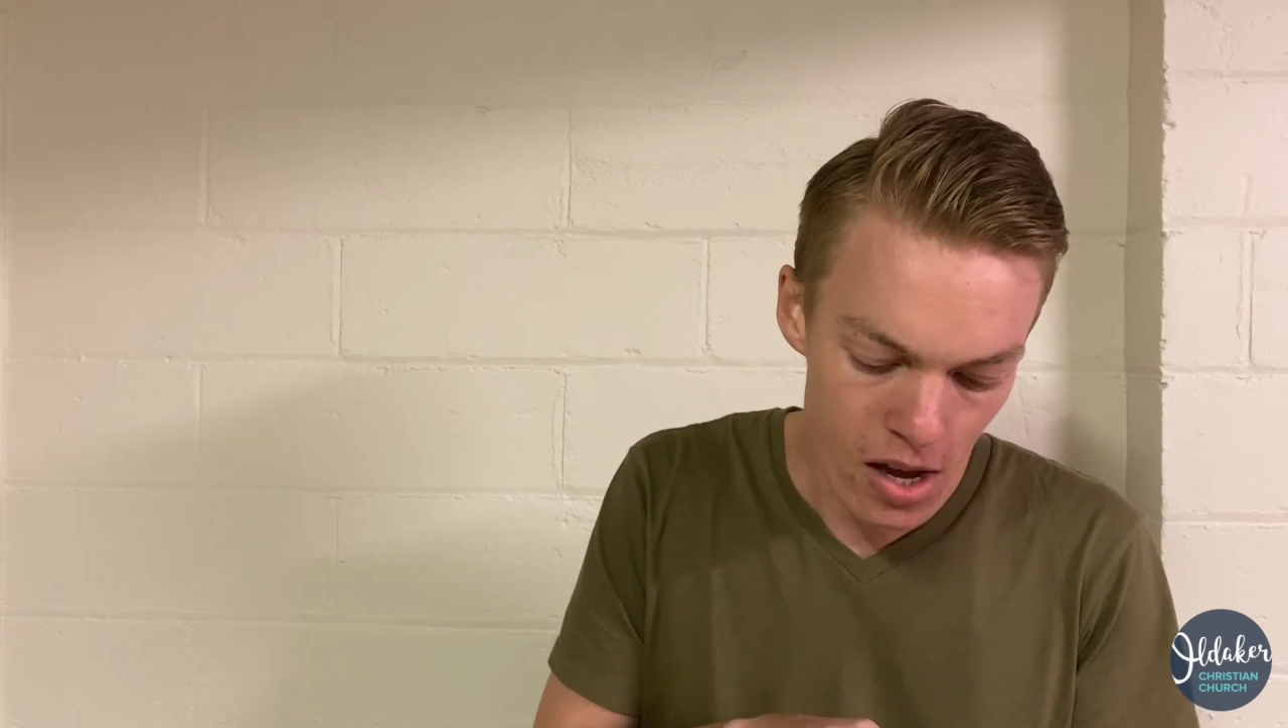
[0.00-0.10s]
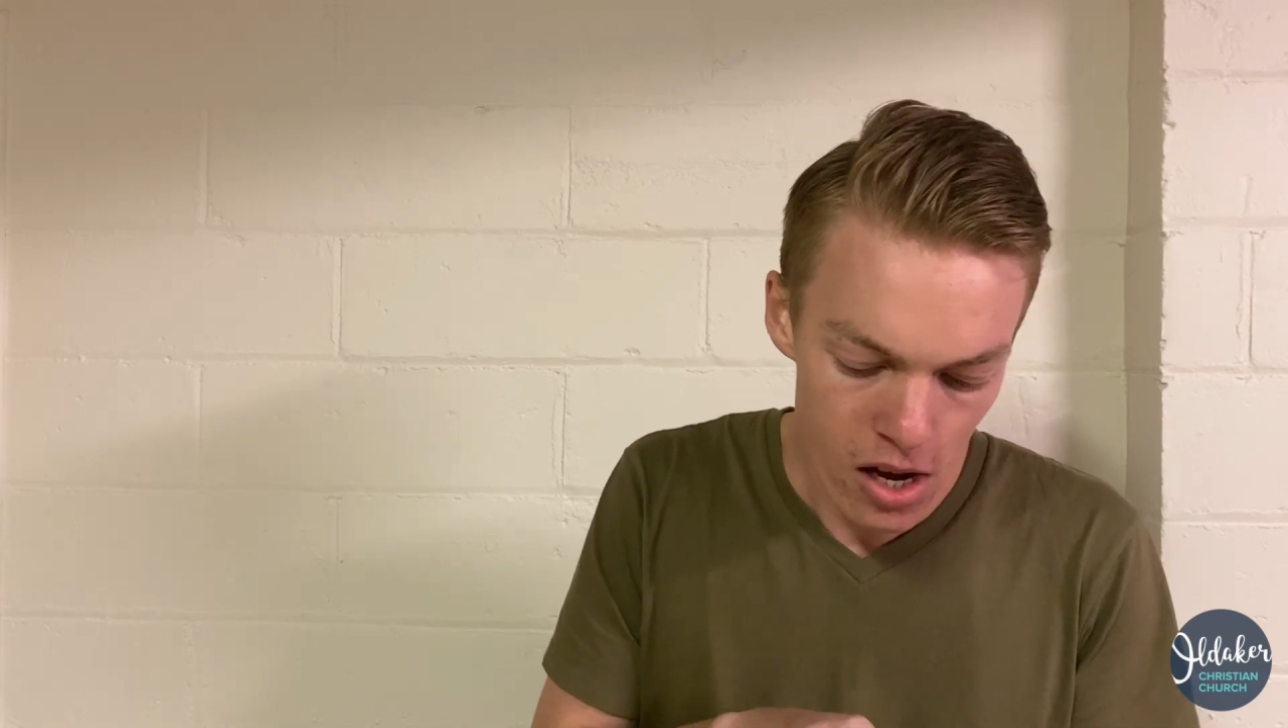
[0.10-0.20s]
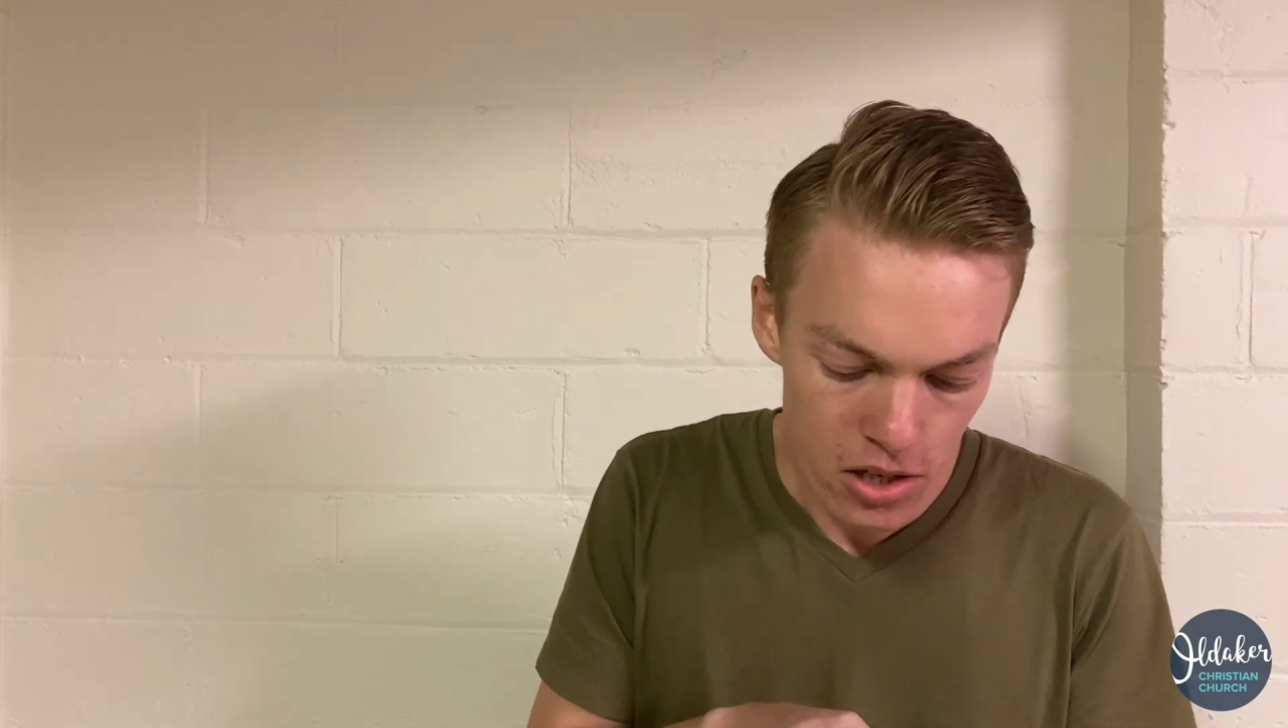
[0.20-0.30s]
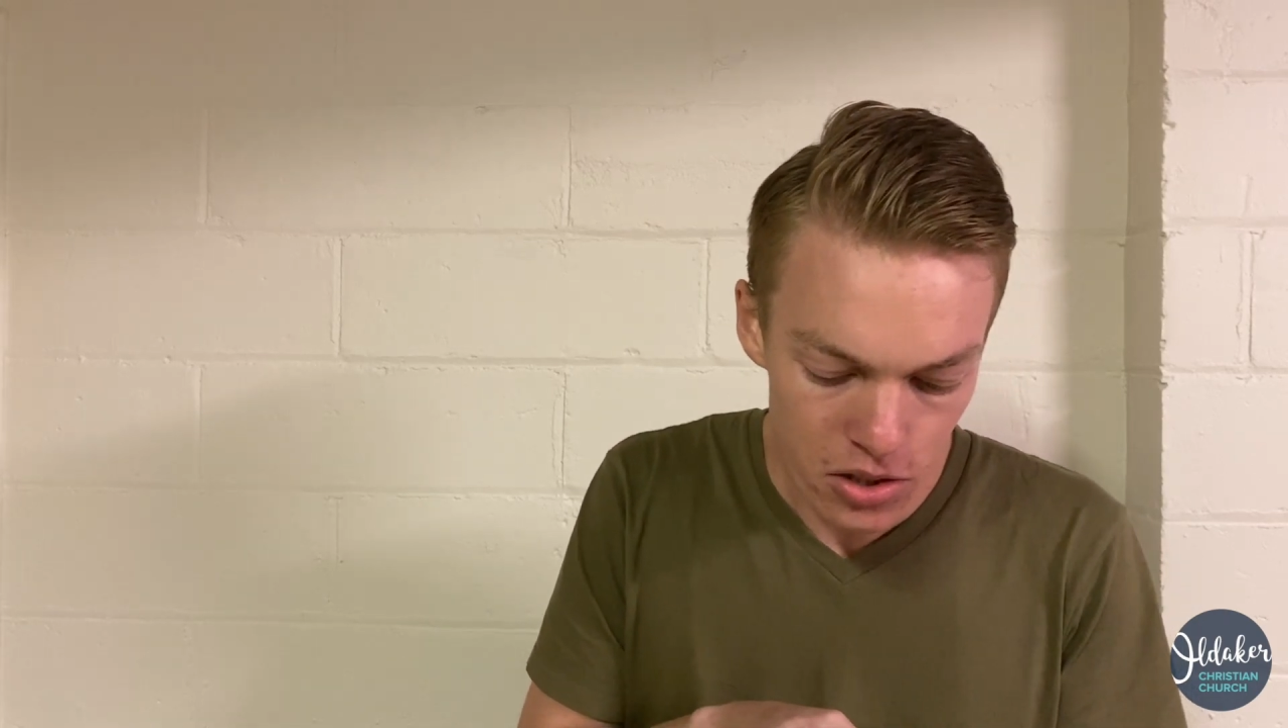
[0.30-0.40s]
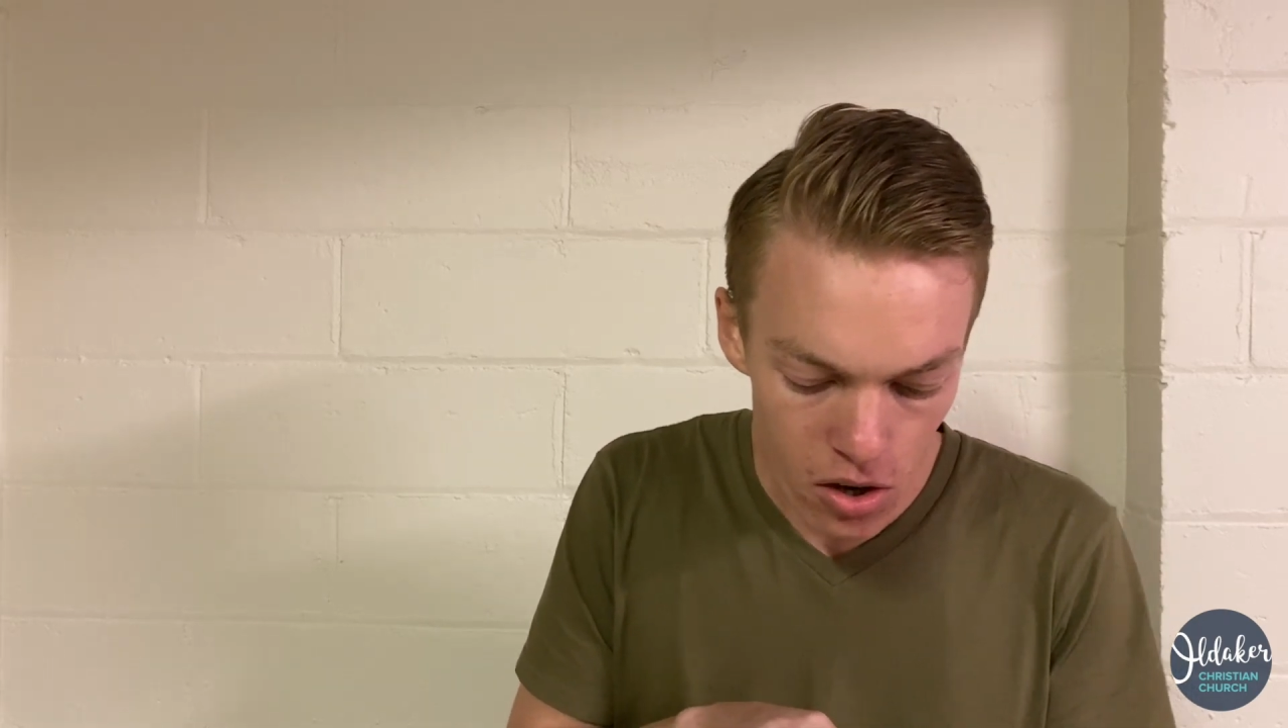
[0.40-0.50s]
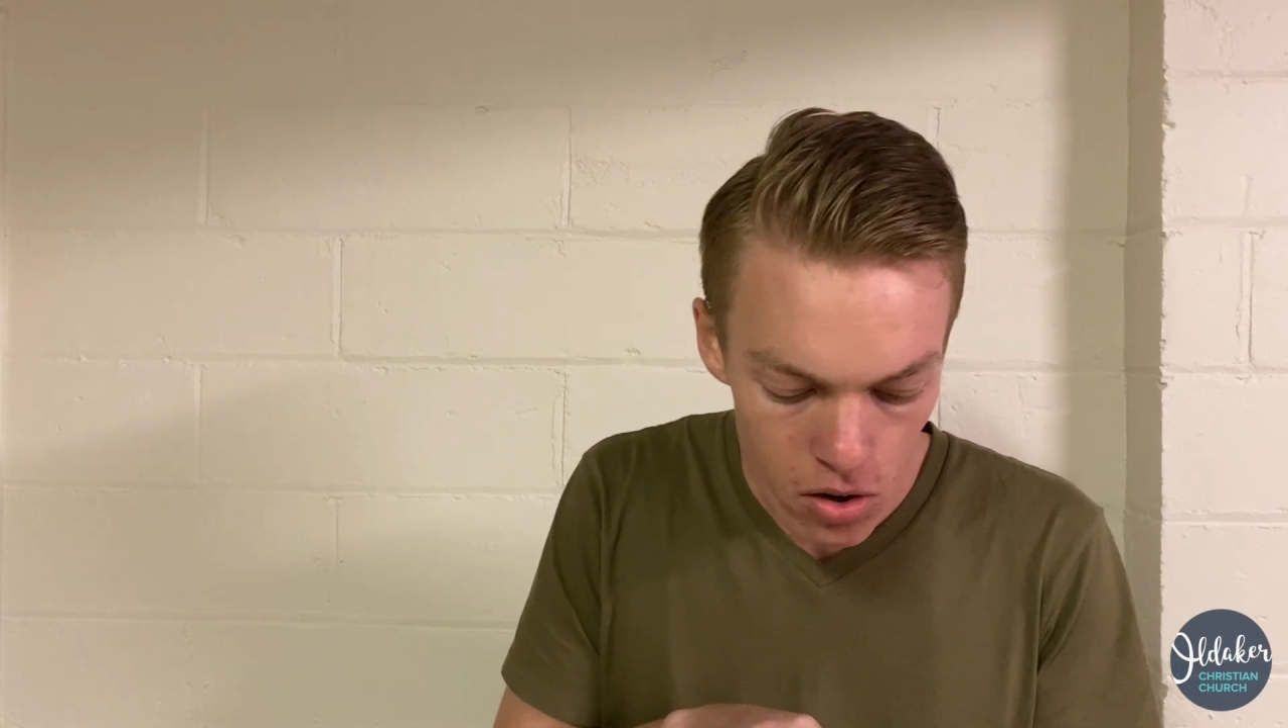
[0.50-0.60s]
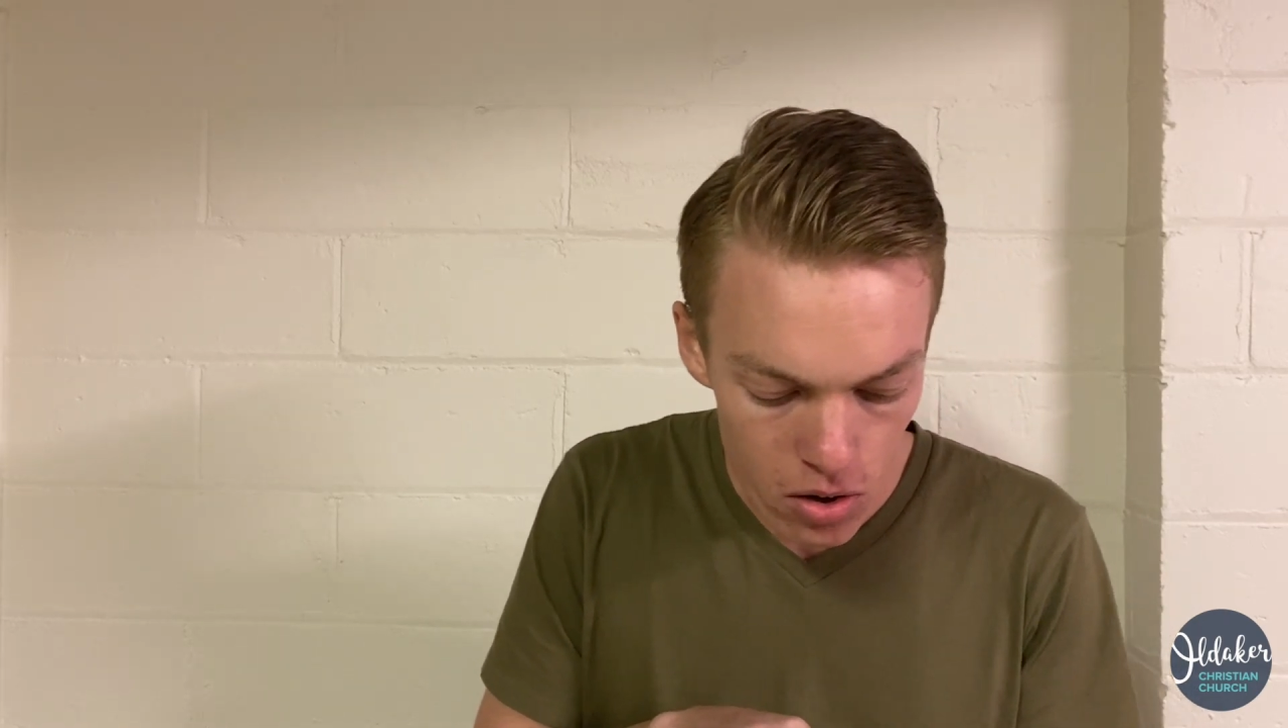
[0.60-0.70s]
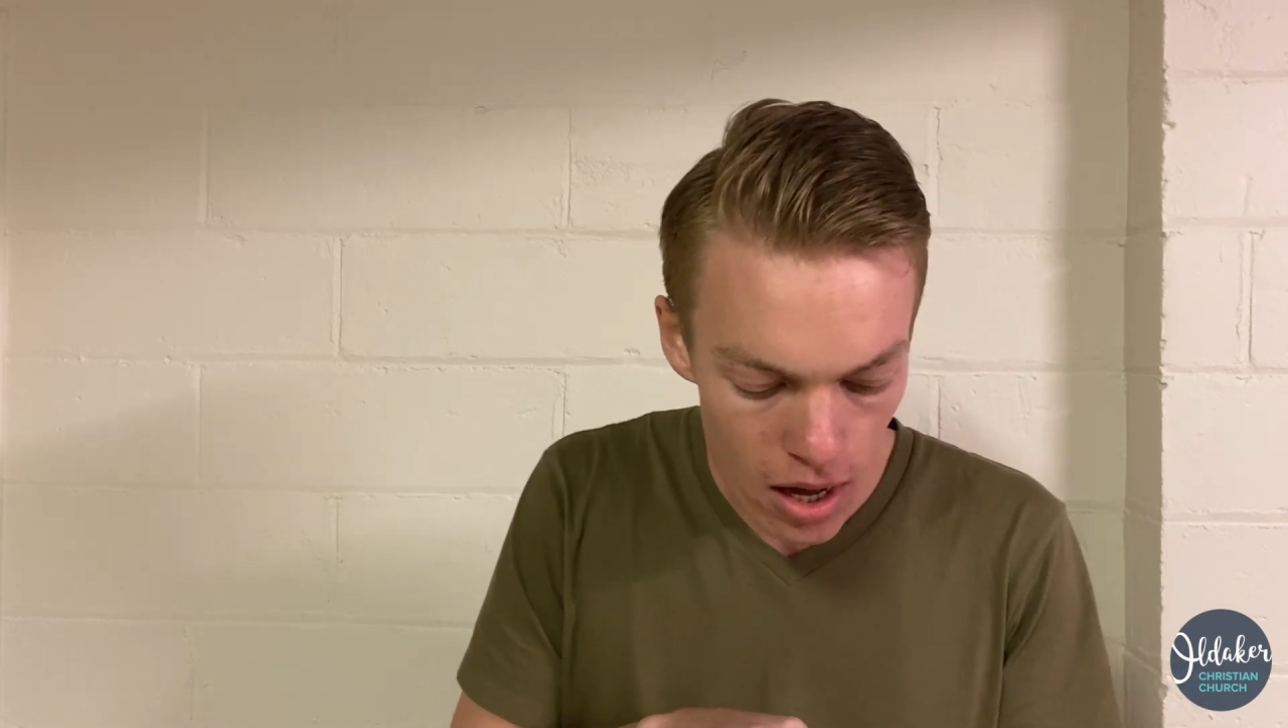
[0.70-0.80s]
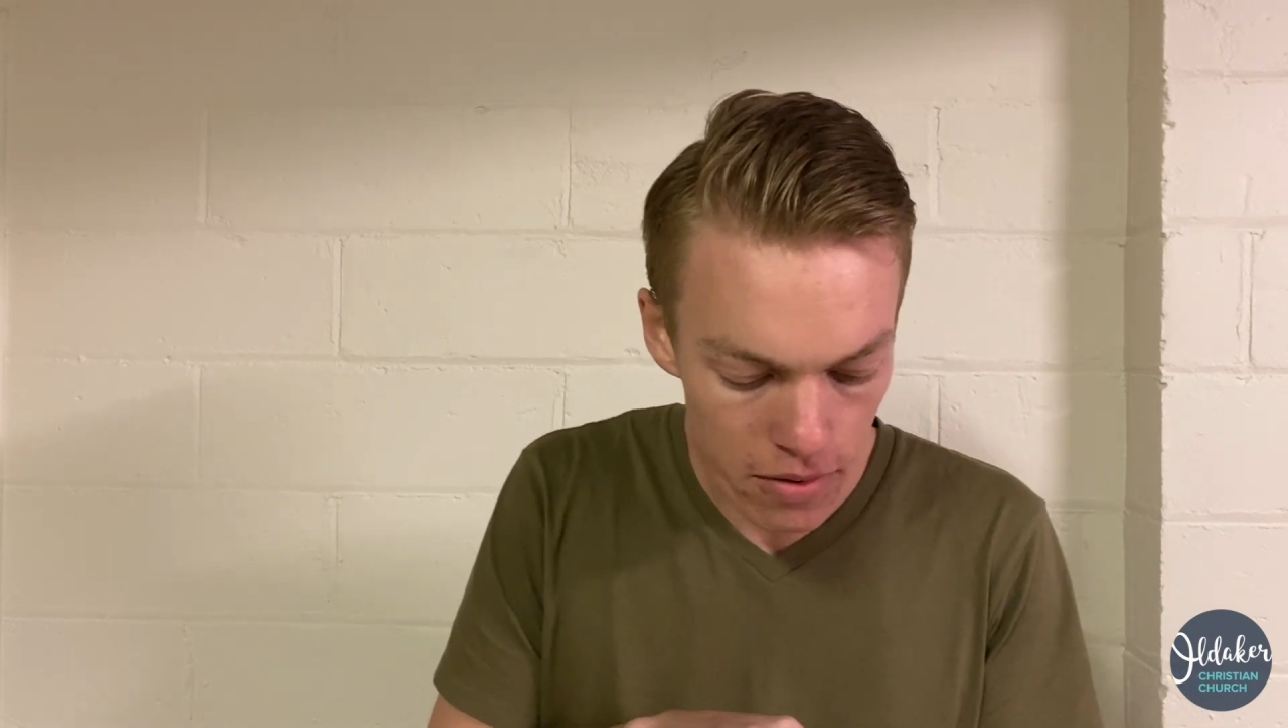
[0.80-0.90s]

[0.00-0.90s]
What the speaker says: So you have